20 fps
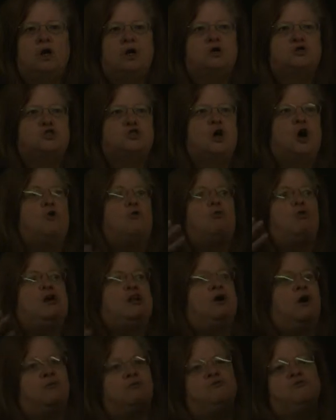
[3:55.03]
So we
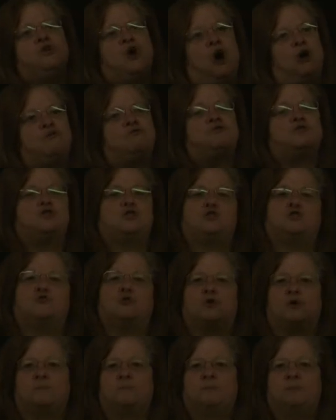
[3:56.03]
don't know for
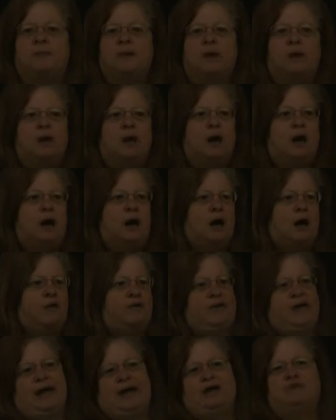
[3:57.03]
sure. Uh,
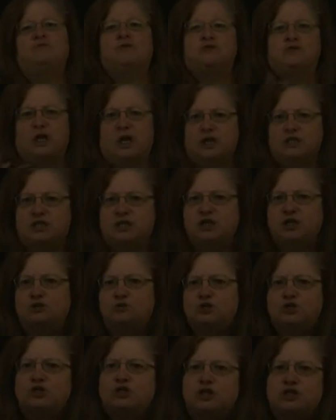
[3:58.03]
advertising
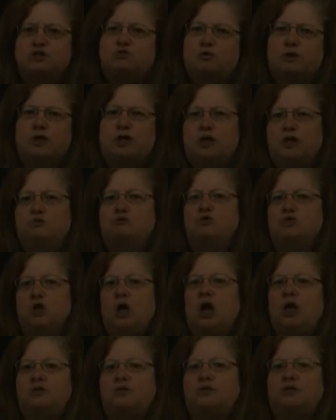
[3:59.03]
uses this one a huge lot